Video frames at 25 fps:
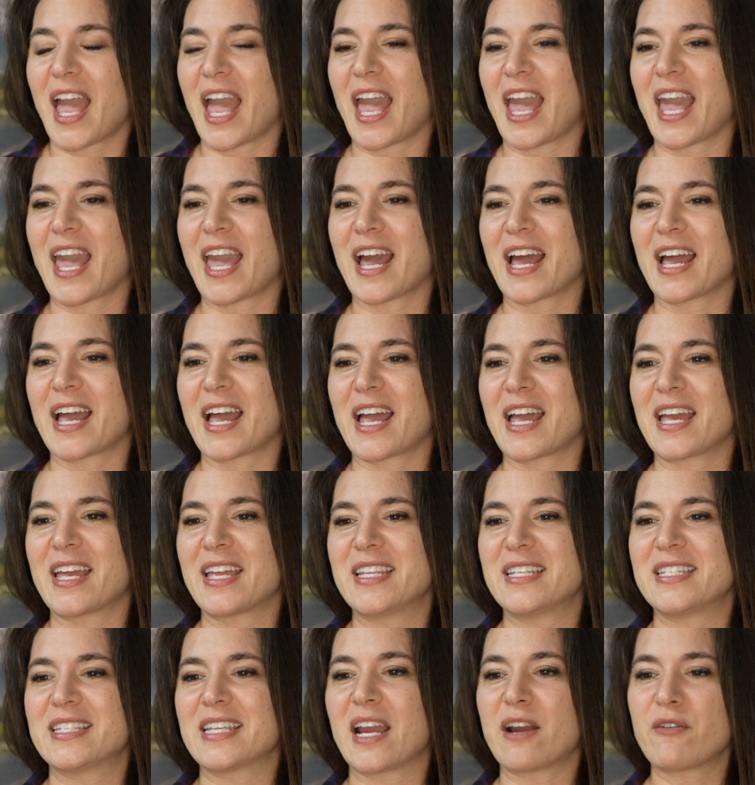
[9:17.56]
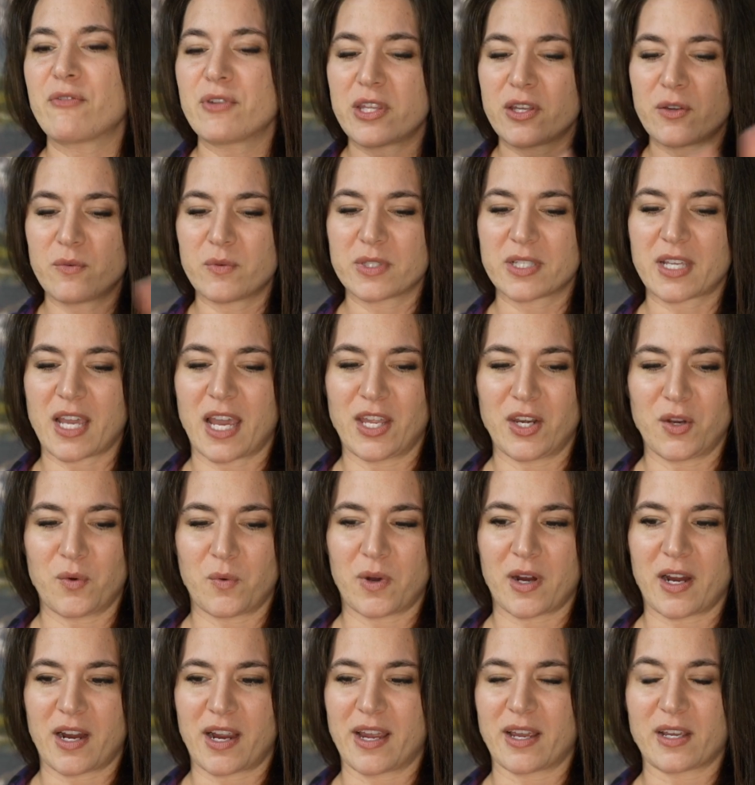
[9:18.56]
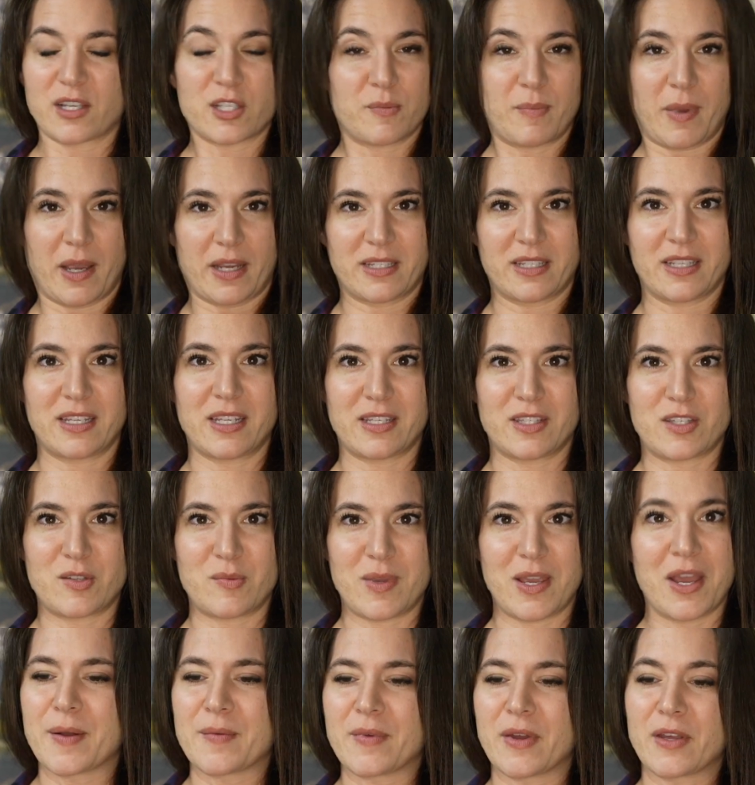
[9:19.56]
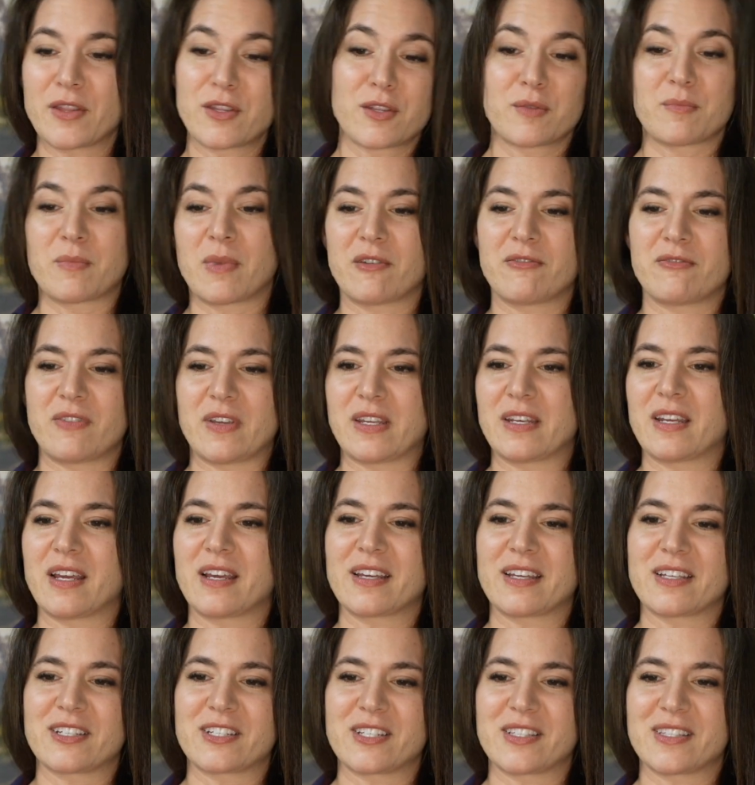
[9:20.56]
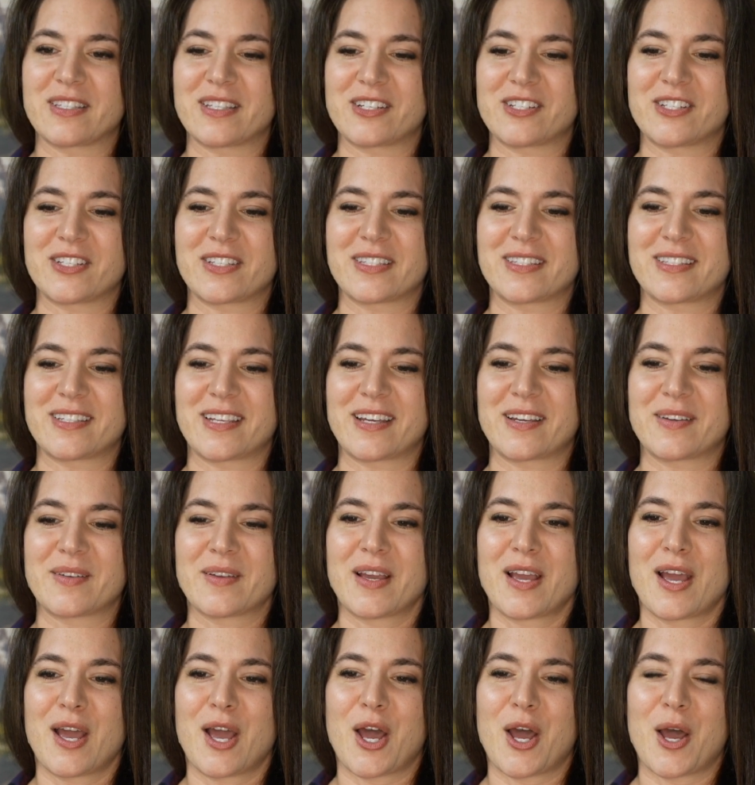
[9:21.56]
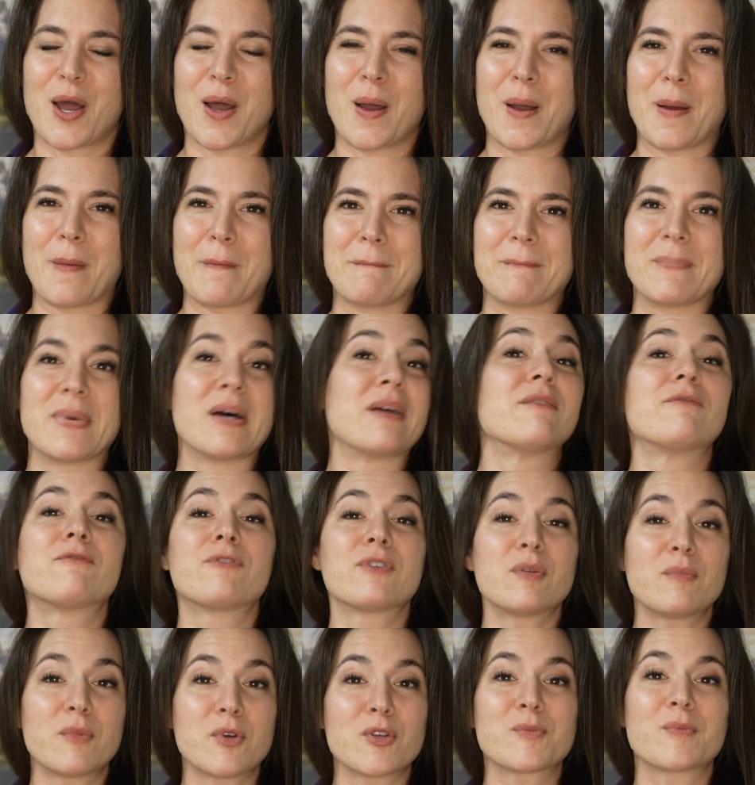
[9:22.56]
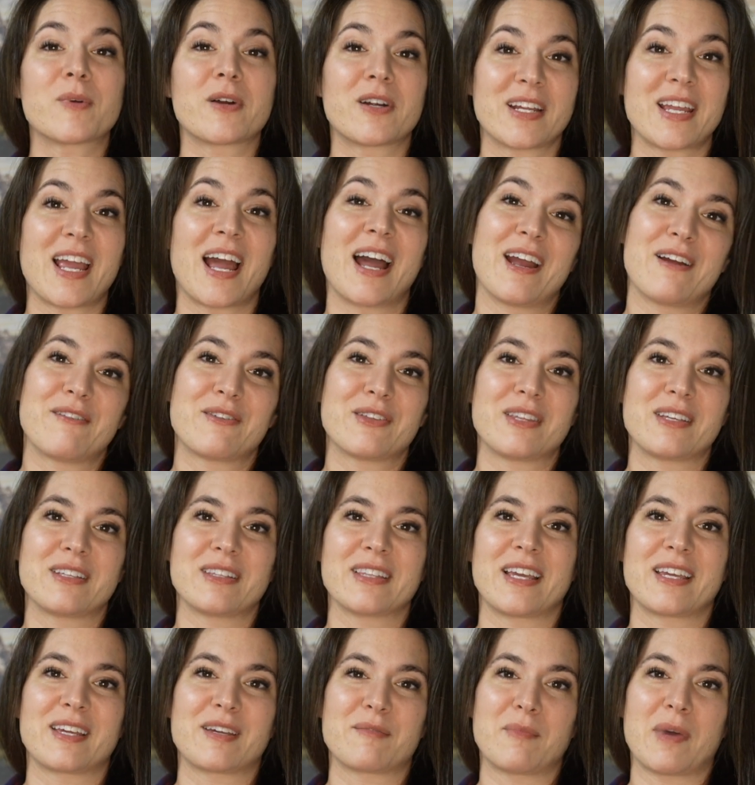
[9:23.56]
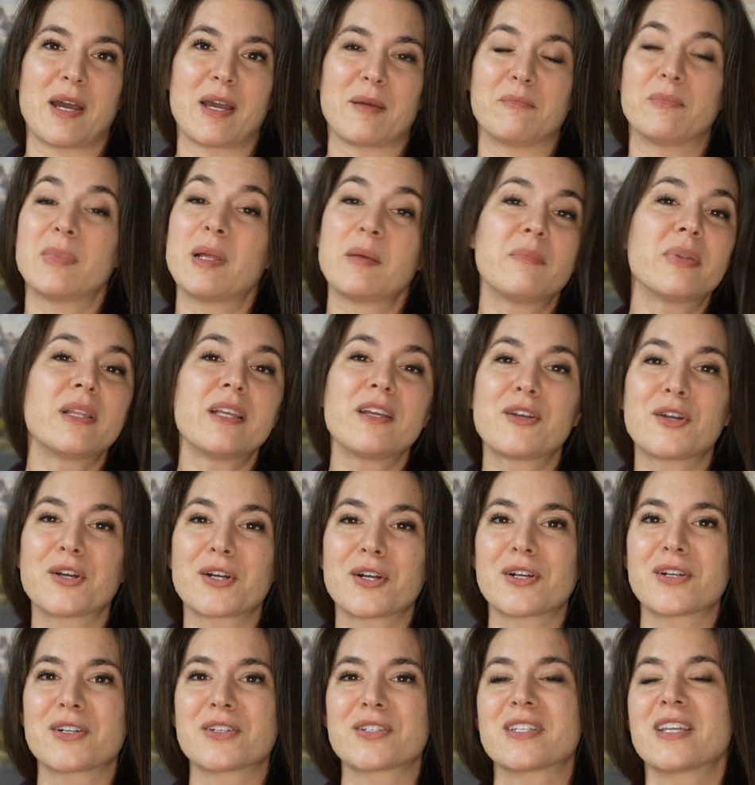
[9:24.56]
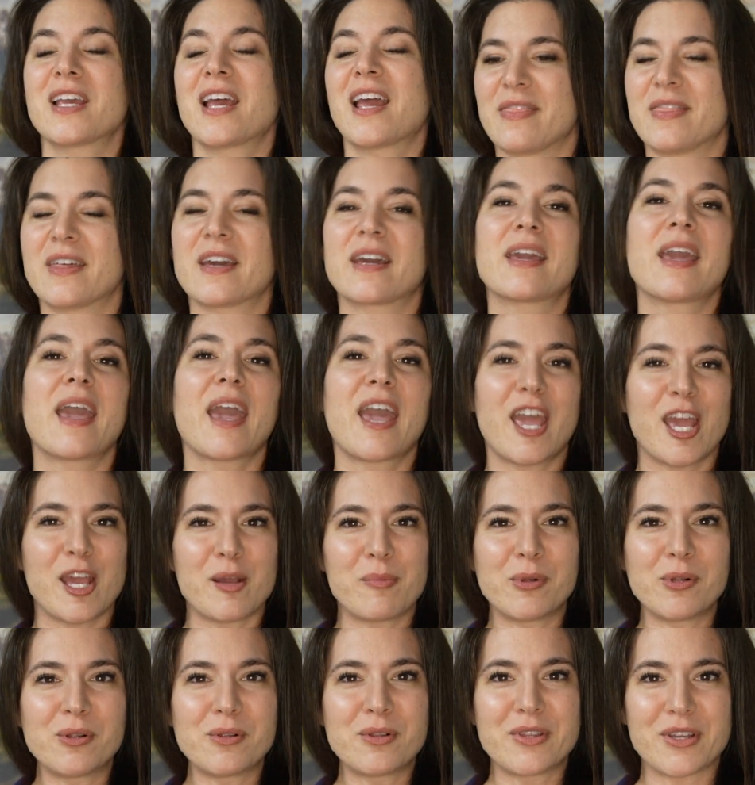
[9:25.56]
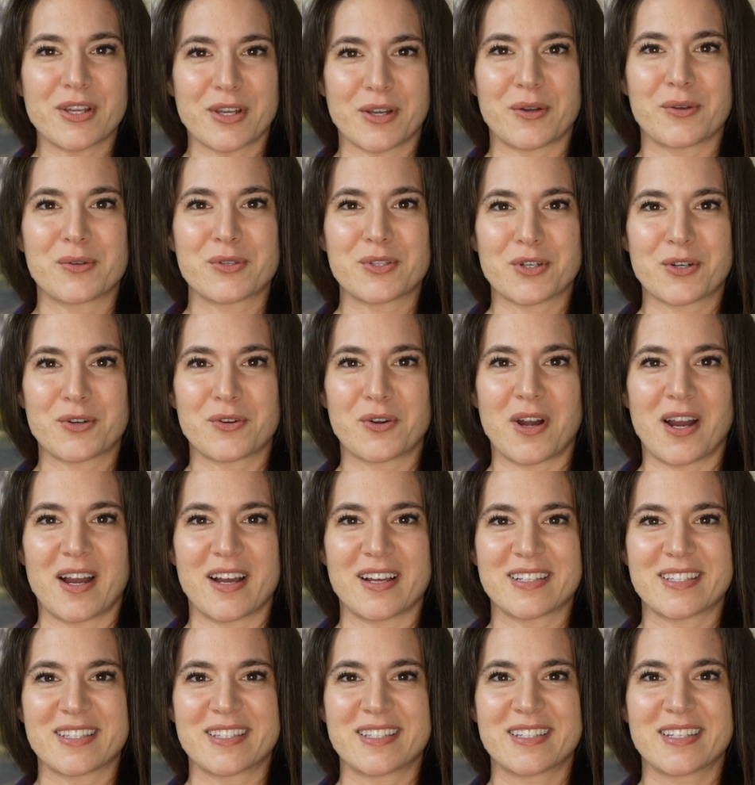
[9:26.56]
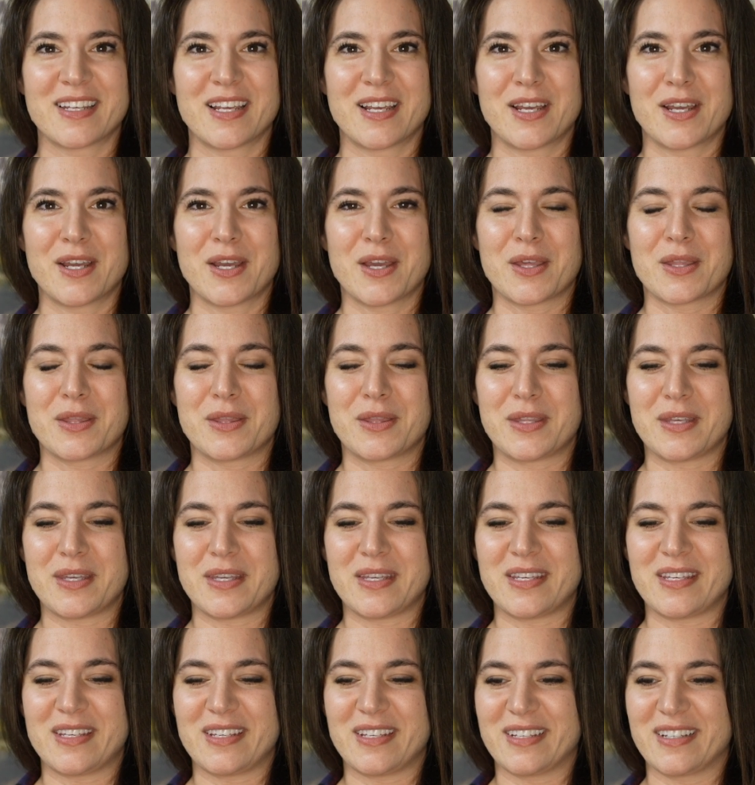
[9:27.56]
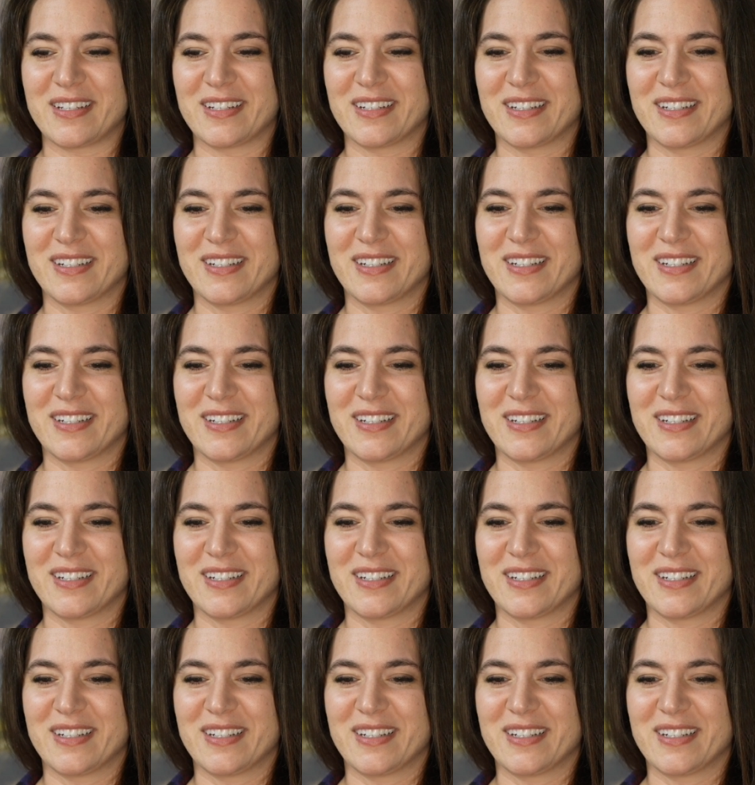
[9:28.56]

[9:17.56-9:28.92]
and everything was kind of where I expected it to be, other than my feet, I guess I should say. But for the most part, yeah, everything, like my blinkers, the cable that goes across the